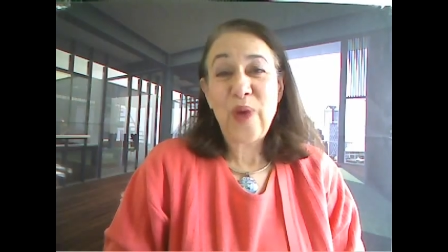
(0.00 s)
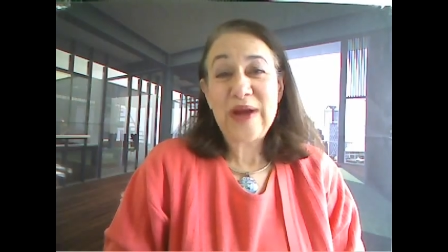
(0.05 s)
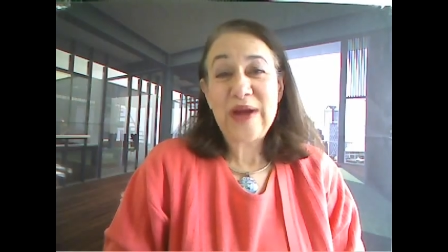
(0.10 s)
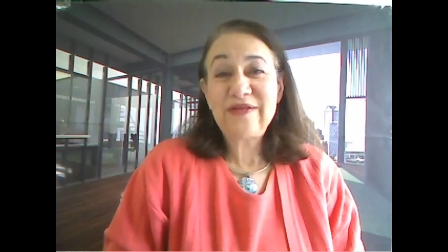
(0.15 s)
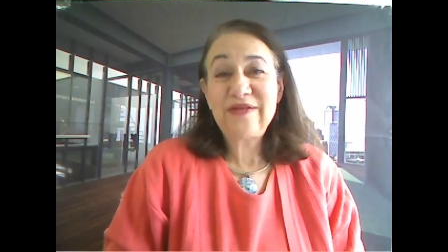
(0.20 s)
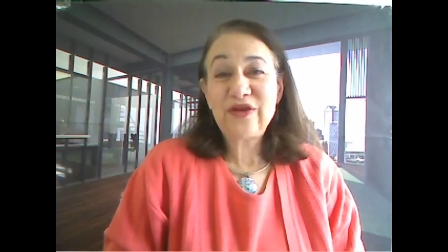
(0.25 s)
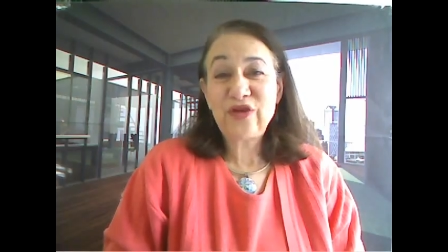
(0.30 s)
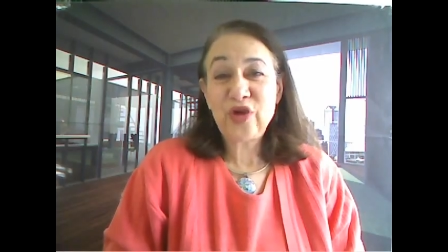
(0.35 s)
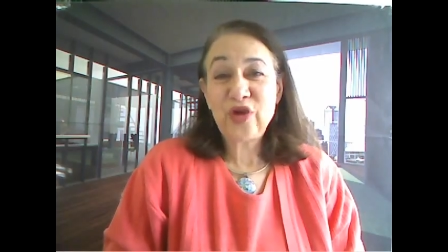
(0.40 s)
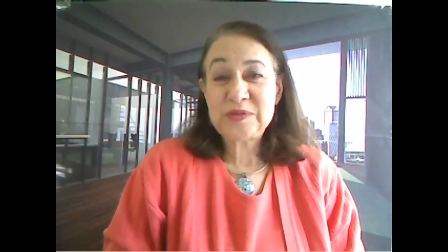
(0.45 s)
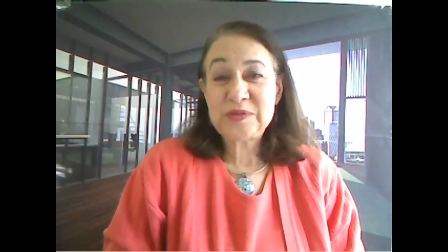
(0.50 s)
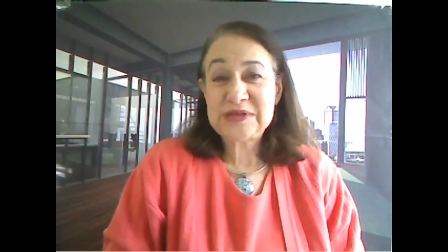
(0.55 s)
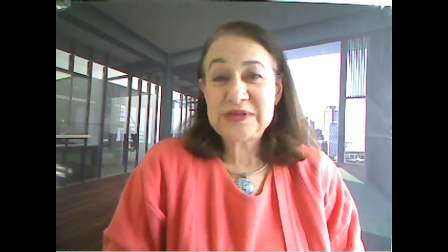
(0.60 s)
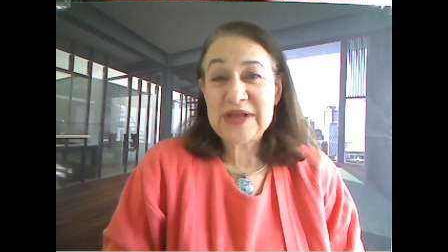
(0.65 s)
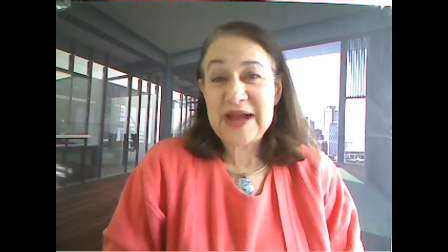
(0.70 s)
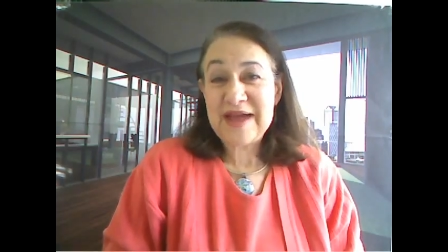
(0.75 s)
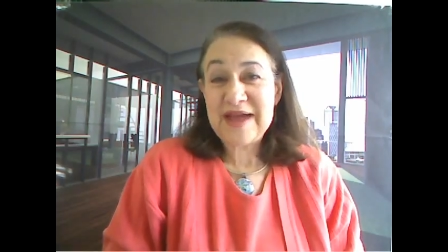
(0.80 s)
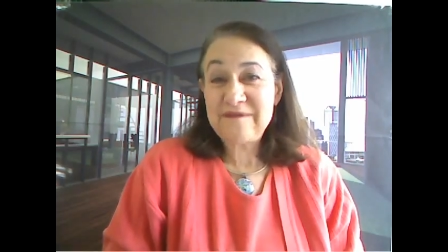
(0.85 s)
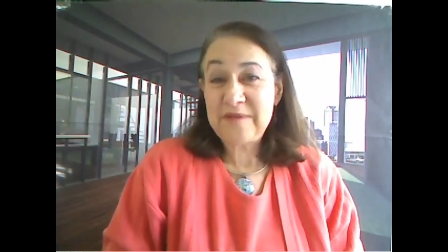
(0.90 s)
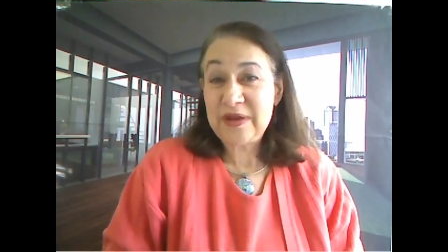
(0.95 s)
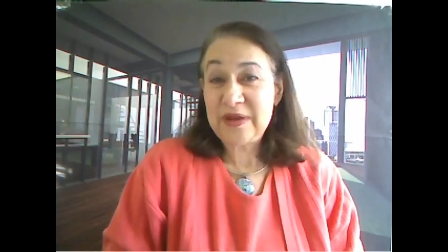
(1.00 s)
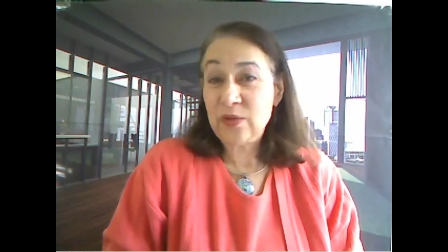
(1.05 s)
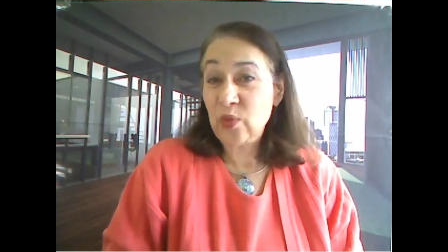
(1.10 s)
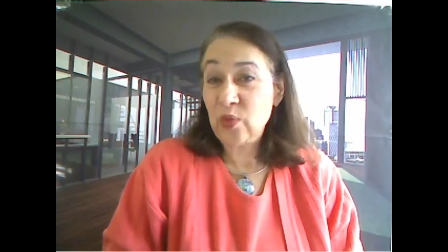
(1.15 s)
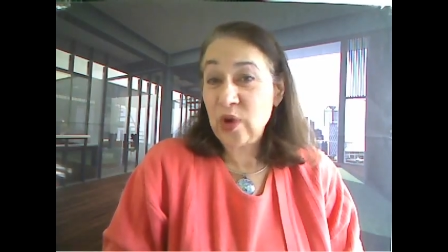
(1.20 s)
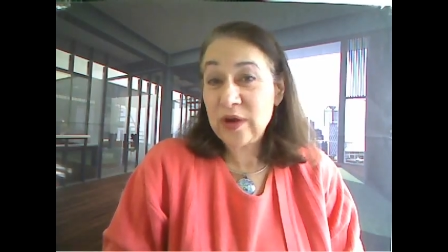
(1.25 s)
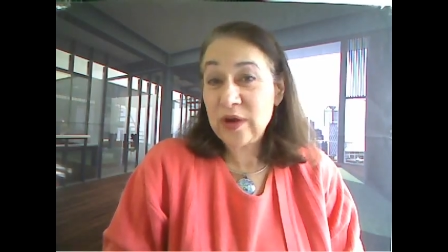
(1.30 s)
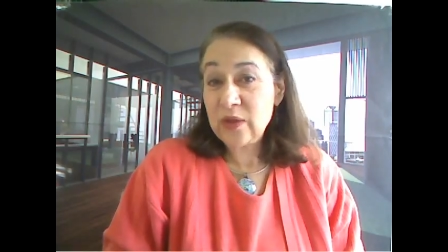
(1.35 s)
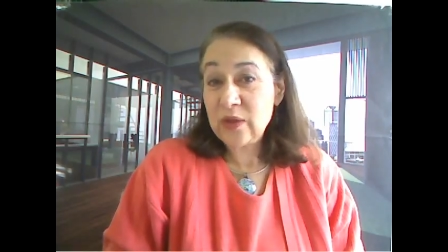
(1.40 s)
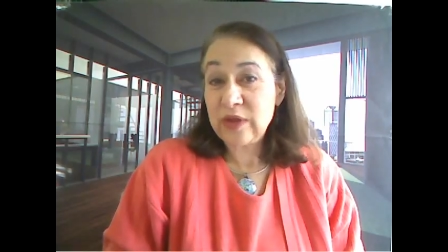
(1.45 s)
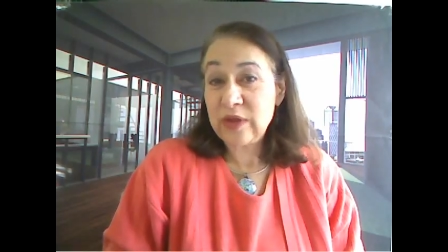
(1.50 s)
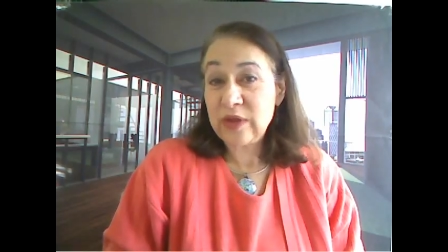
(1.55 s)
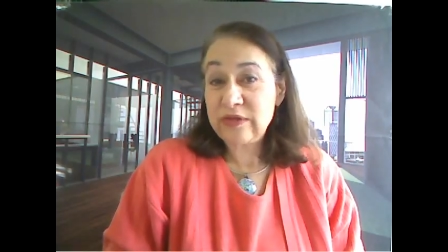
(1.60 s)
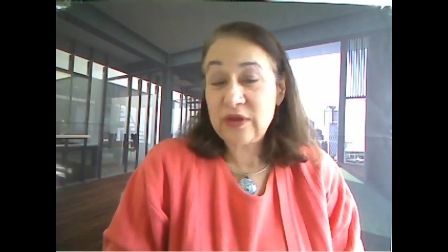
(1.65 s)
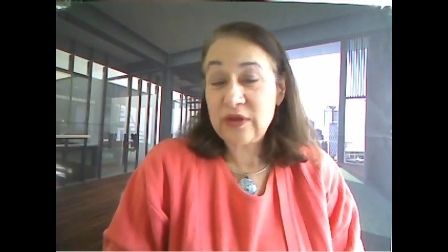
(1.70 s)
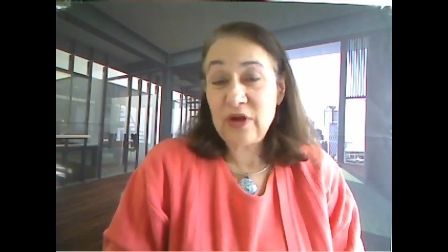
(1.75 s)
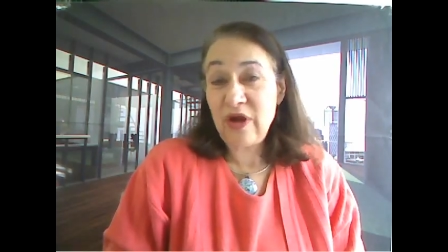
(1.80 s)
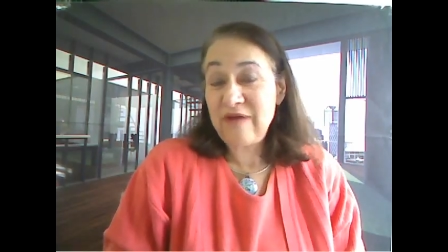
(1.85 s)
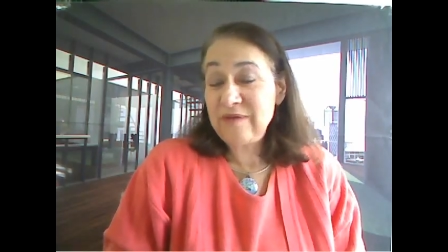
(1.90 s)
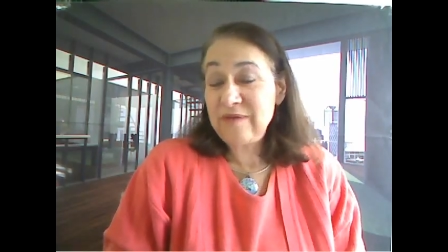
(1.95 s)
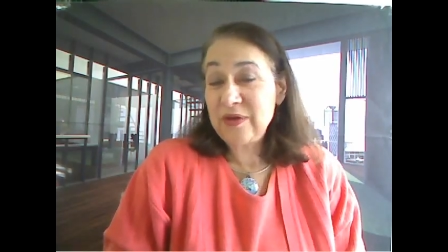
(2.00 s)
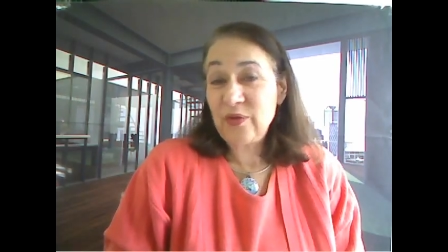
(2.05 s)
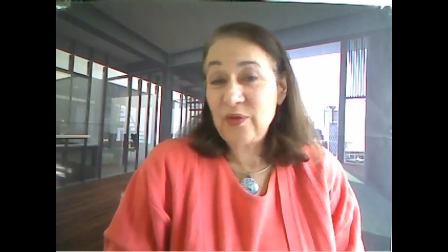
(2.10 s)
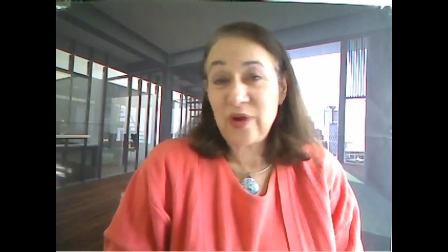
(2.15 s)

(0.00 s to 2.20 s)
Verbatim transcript: one of the groups that I've been working with. You know, I've